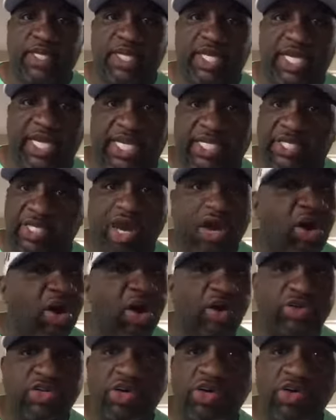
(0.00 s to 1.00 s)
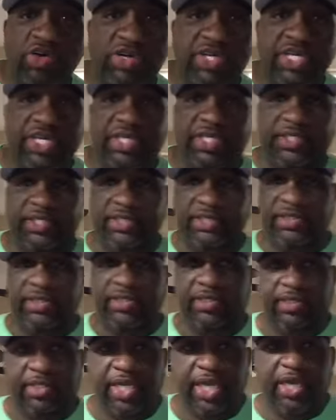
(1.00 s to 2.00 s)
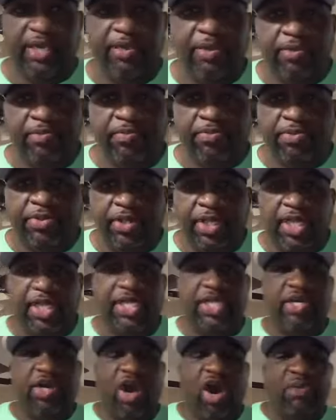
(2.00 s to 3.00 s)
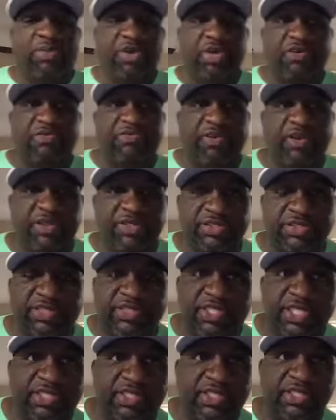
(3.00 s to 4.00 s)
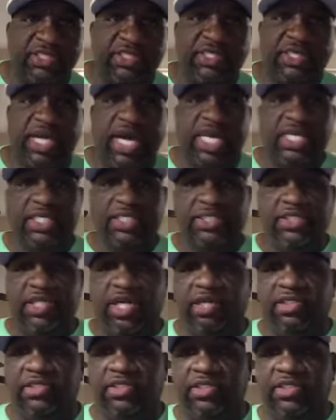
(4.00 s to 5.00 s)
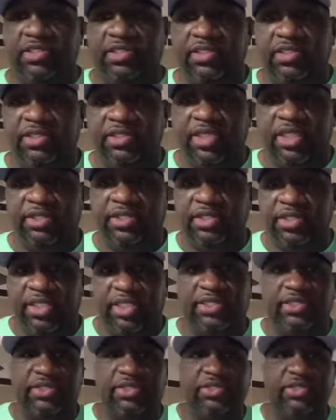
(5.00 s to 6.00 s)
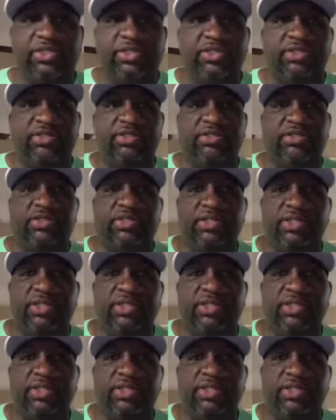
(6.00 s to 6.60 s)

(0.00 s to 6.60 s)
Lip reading: And y'all all know who he is, okay? And he called me on the phone. He said, Cedric, I need to talk to you. I said, yes, sir, you do.